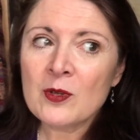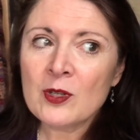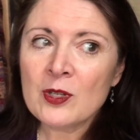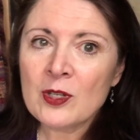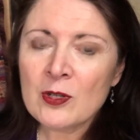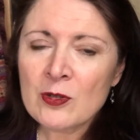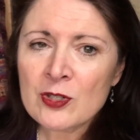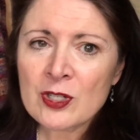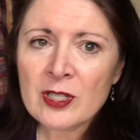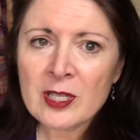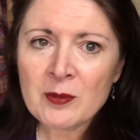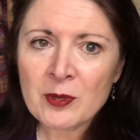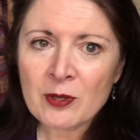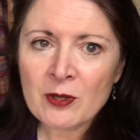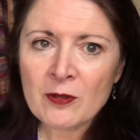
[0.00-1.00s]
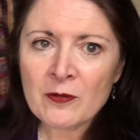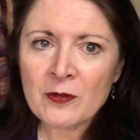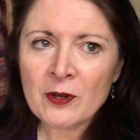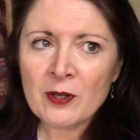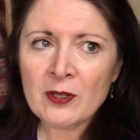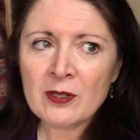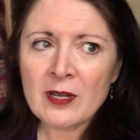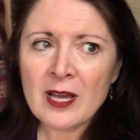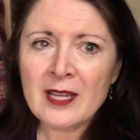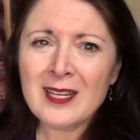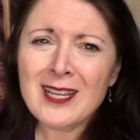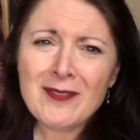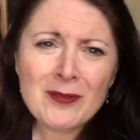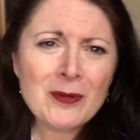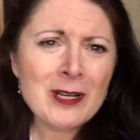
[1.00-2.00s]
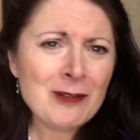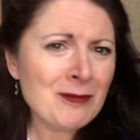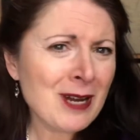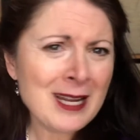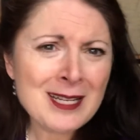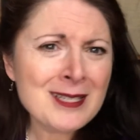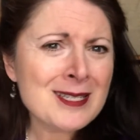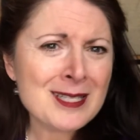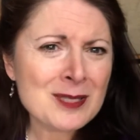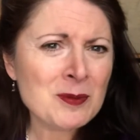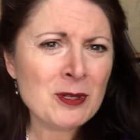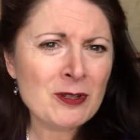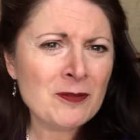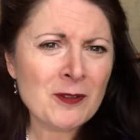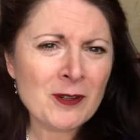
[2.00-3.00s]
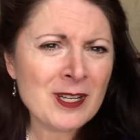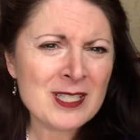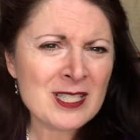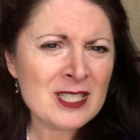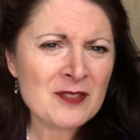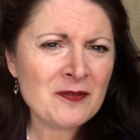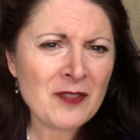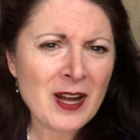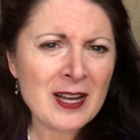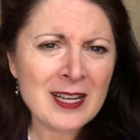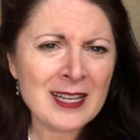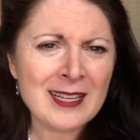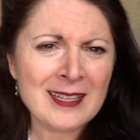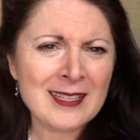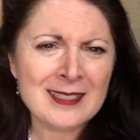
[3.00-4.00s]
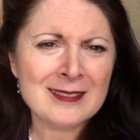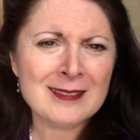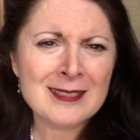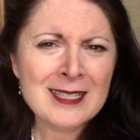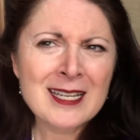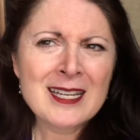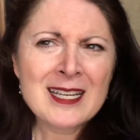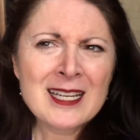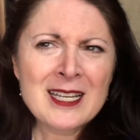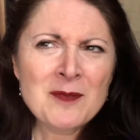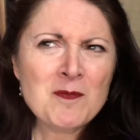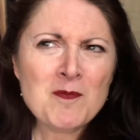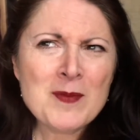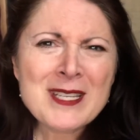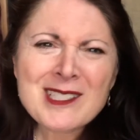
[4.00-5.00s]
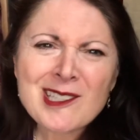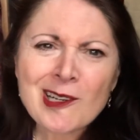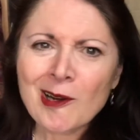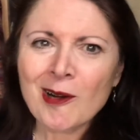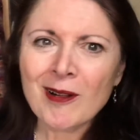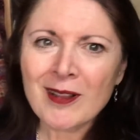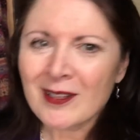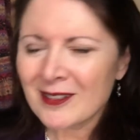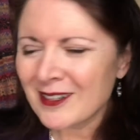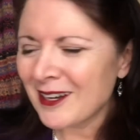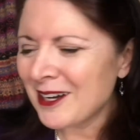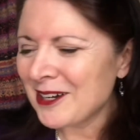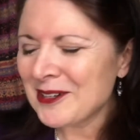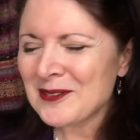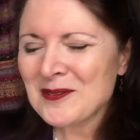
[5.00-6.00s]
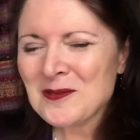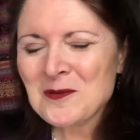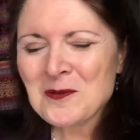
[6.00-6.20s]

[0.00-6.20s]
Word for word: usually beautiful, and even when it rains, it's beautiful because it's foggy and mystical, uh,